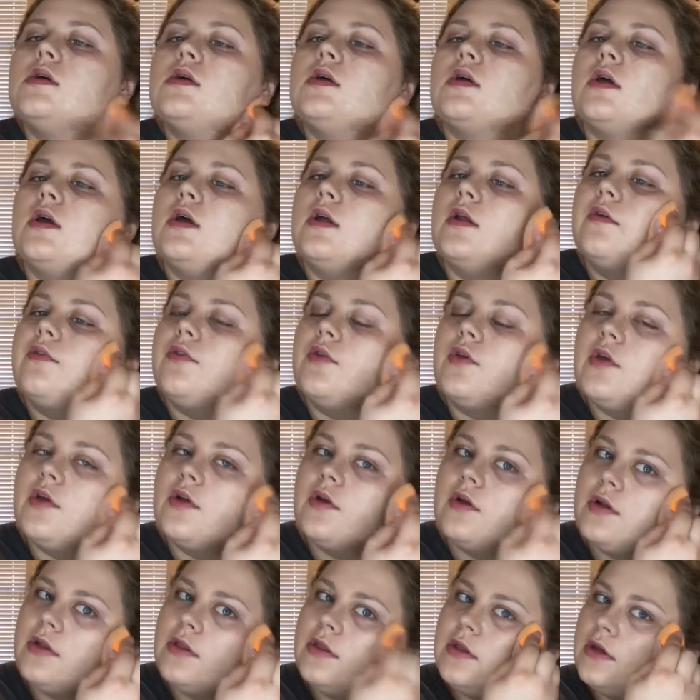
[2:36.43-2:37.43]
And if you hear
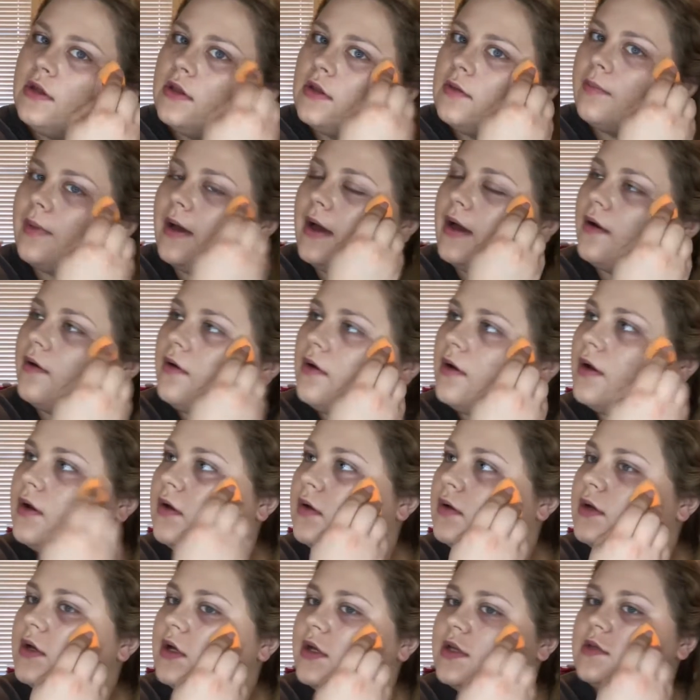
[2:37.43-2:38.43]
anything in the
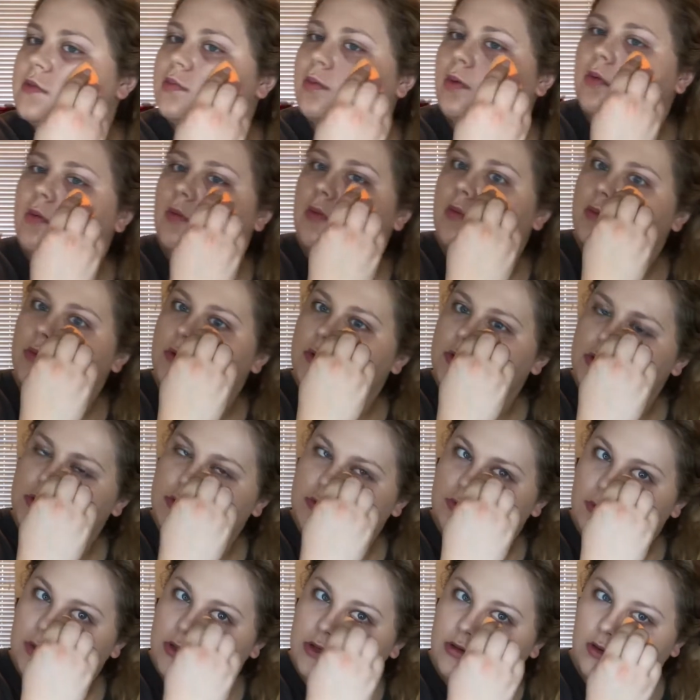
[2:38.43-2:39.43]
background, it's probably
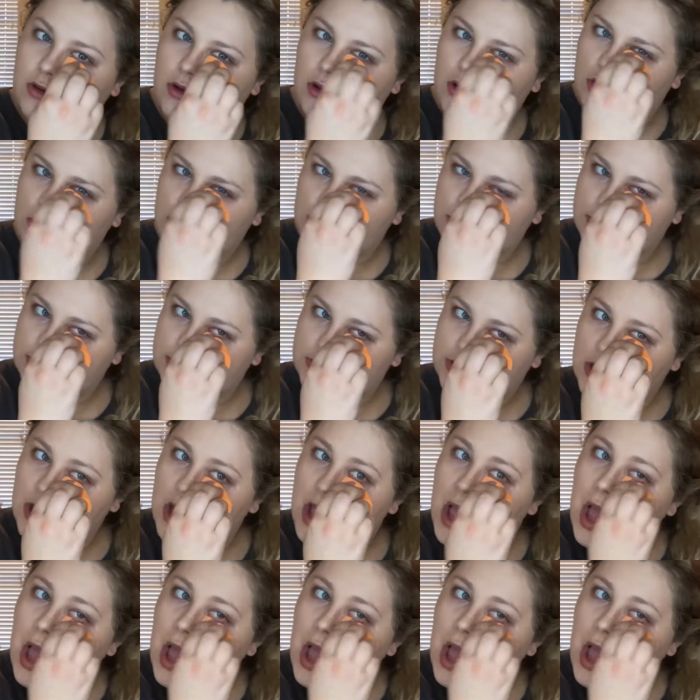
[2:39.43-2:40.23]
just my dogs.